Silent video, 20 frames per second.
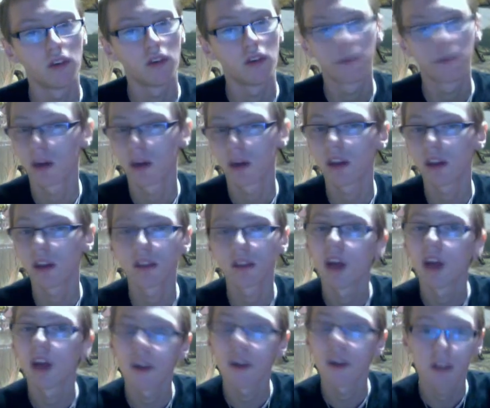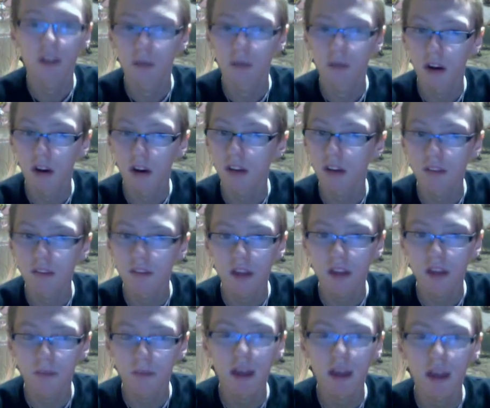Break the entire thing apart if
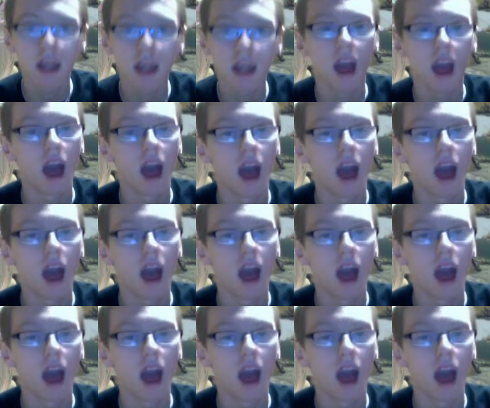need be.